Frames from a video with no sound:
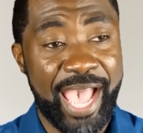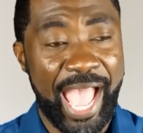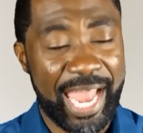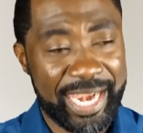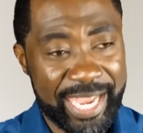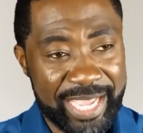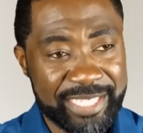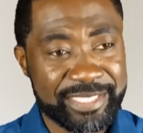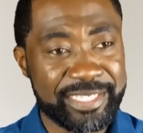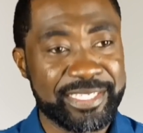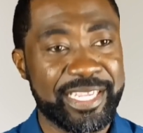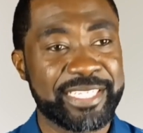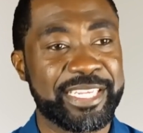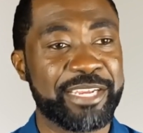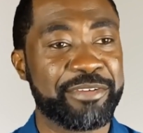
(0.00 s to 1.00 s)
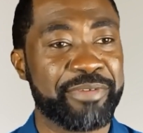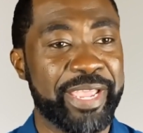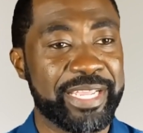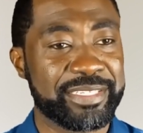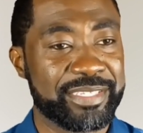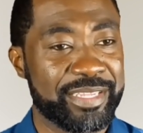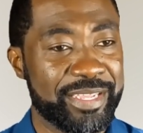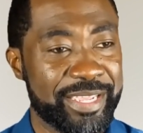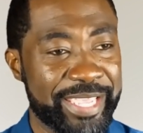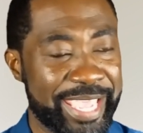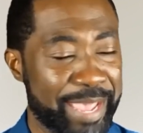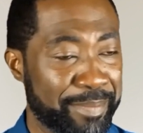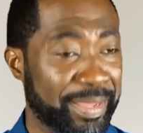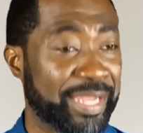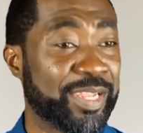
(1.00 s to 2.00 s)
Alexander the Great
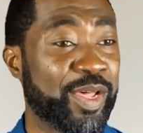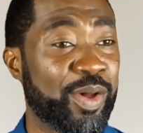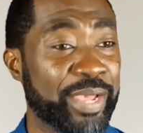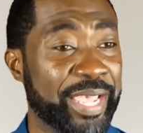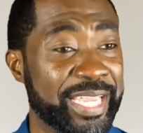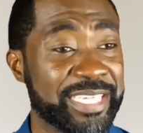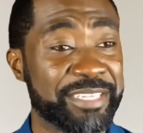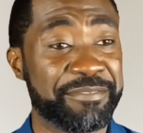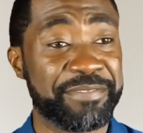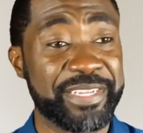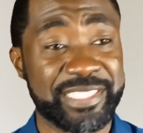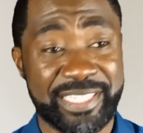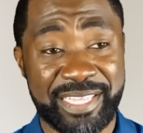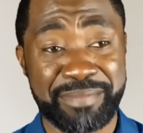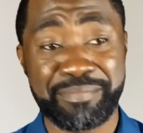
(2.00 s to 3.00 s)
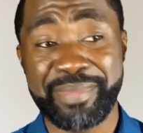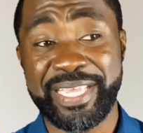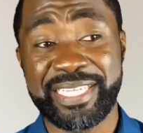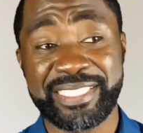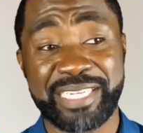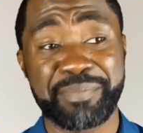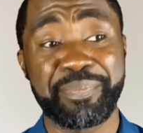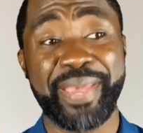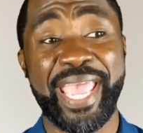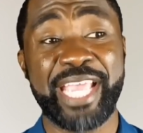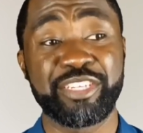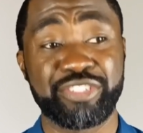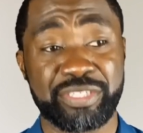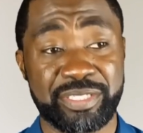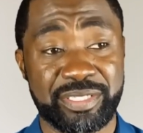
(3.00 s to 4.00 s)
came along and defeated the Medes and
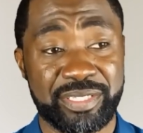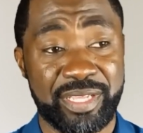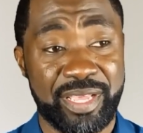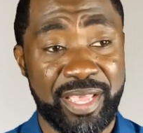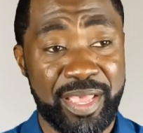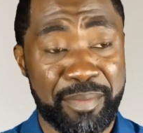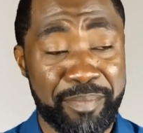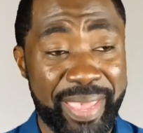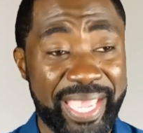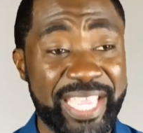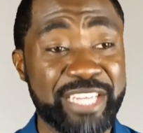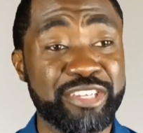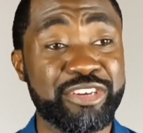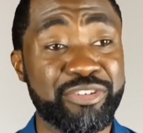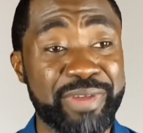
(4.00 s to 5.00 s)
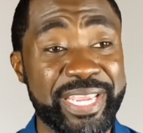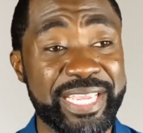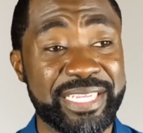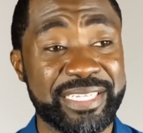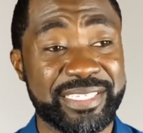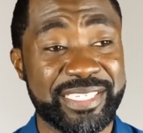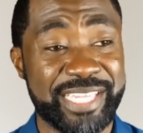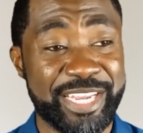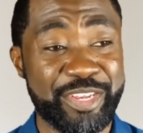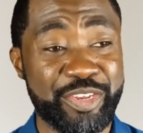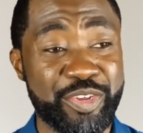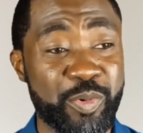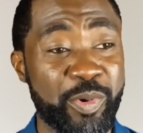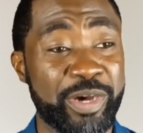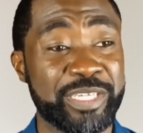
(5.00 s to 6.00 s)
Persians, making Greece the
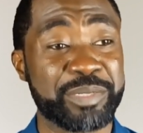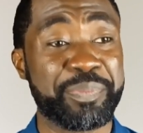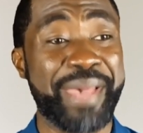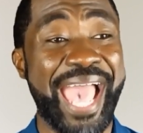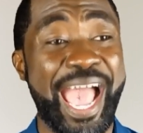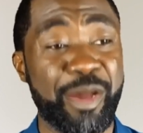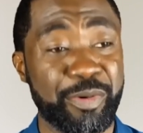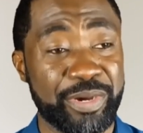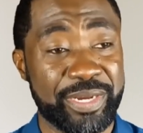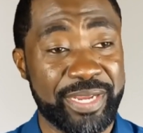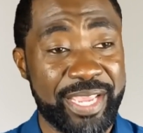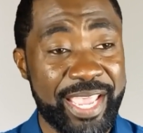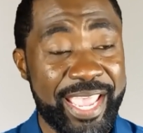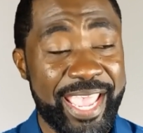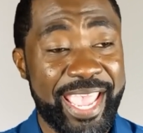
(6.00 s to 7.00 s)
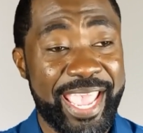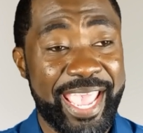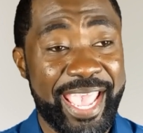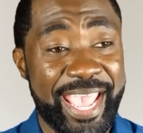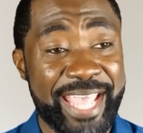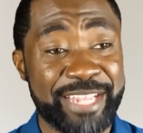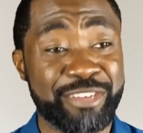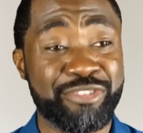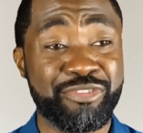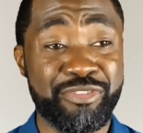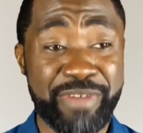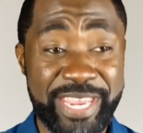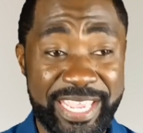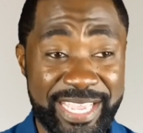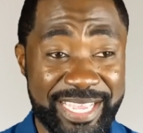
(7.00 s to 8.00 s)
new world power, and
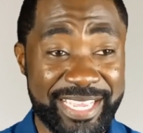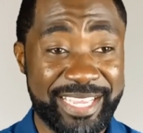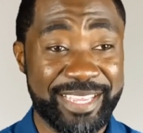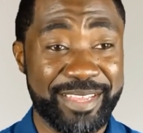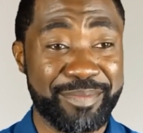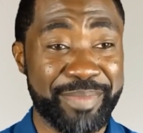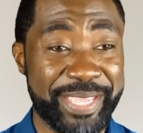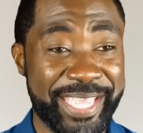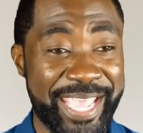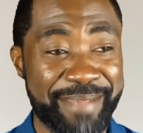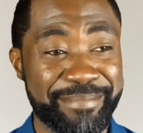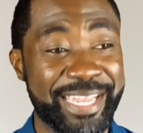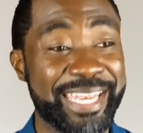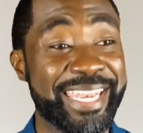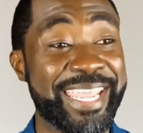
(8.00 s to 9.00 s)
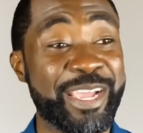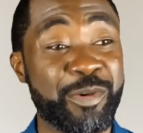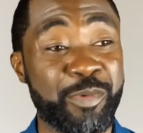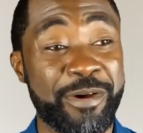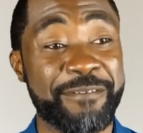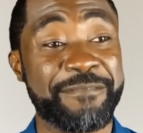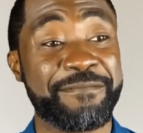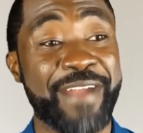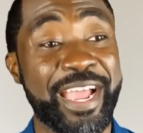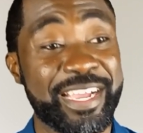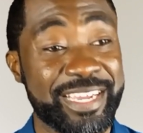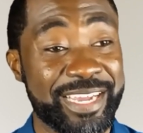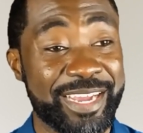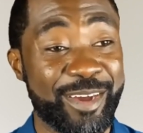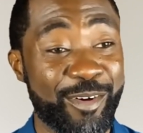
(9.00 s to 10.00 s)
Greek became the lingua
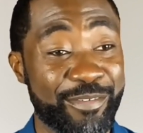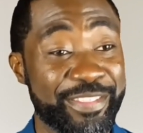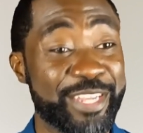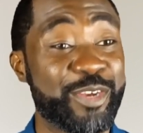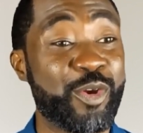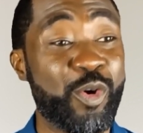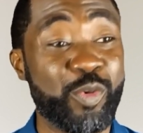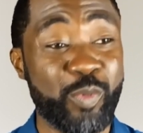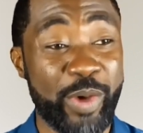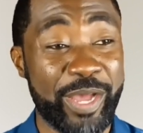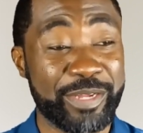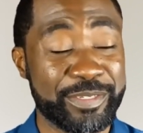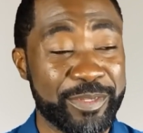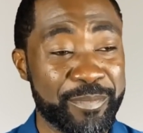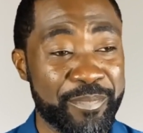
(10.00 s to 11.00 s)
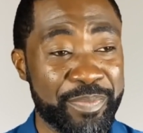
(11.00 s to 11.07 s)
franca of the known world.